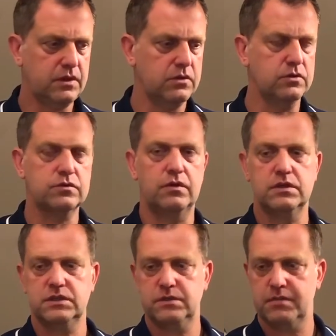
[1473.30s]
good
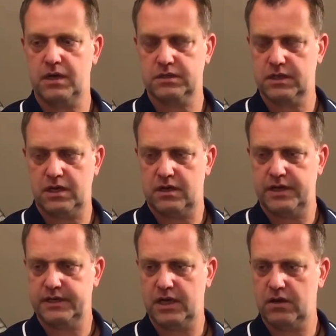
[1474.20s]
quality but are
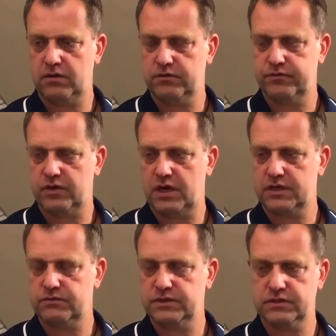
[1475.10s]
anyhow for
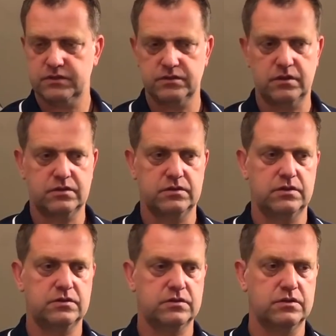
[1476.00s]
other reasons
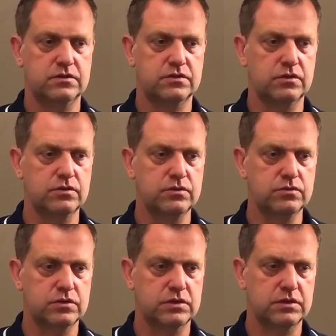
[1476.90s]
not so
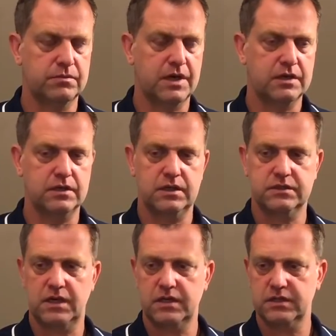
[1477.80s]
huge in the market
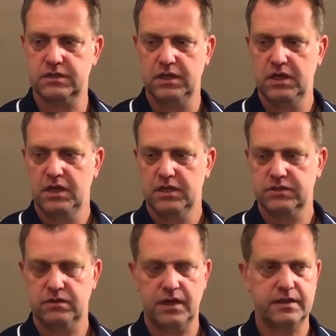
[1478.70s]
as others.
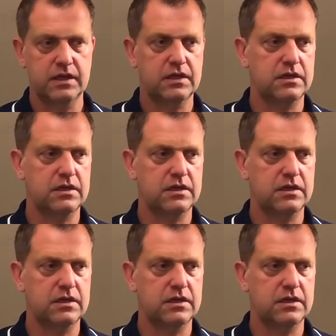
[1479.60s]
So I think